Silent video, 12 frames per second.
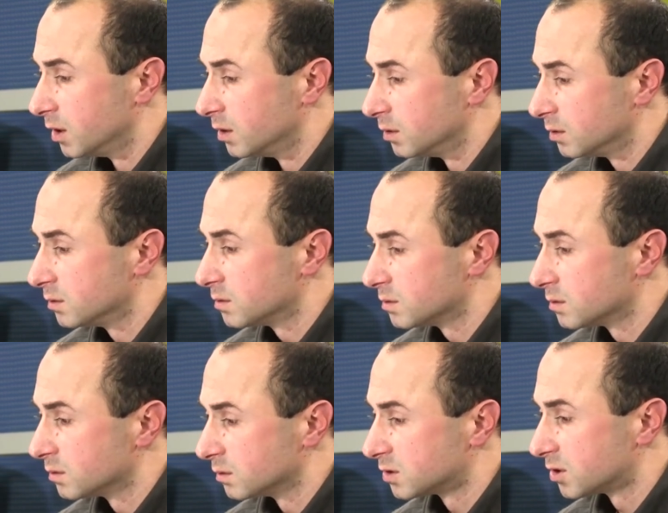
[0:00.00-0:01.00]
may
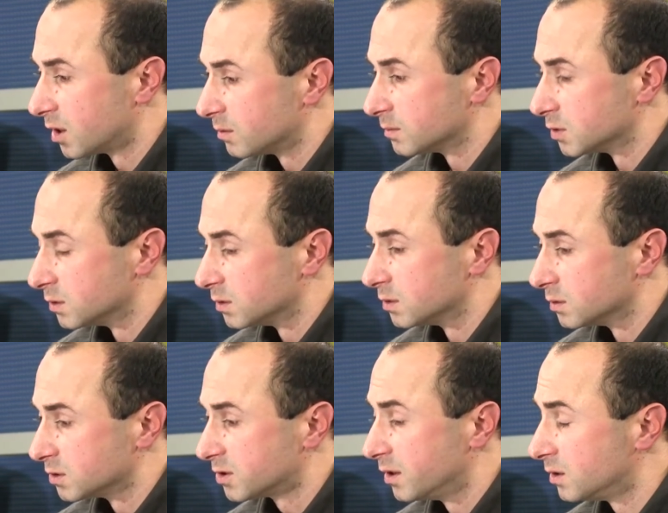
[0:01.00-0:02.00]

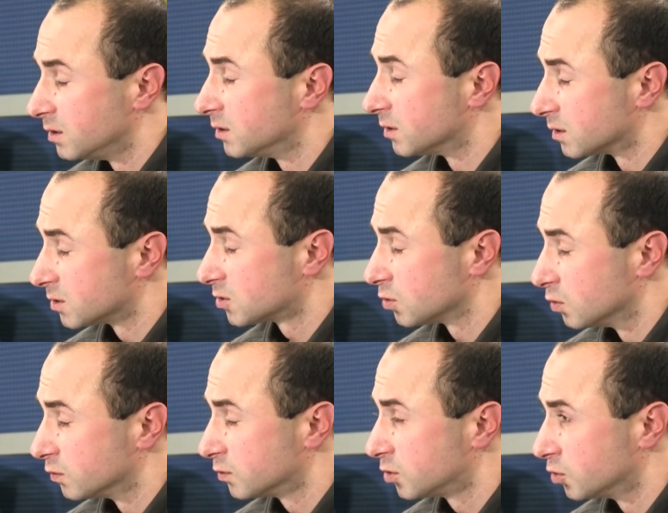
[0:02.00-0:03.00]
some state interests
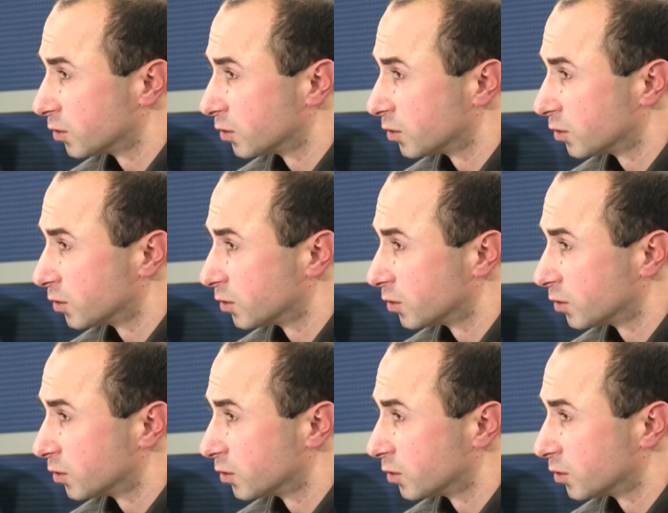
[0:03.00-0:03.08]
of